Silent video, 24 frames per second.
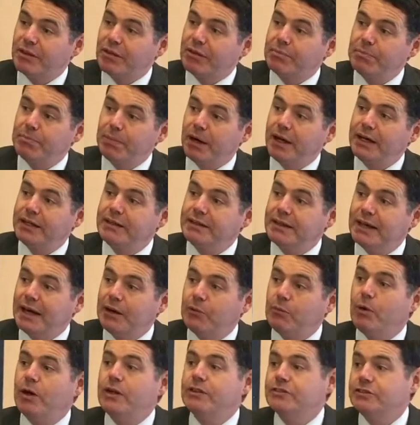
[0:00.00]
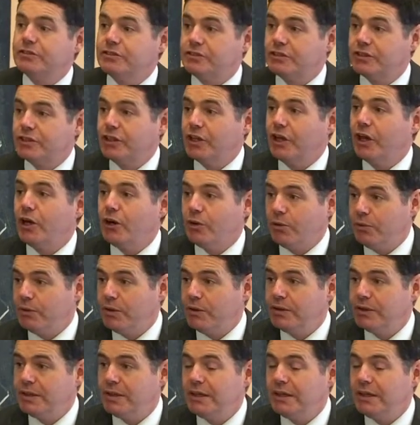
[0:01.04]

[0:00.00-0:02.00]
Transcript: despite that wanted to go.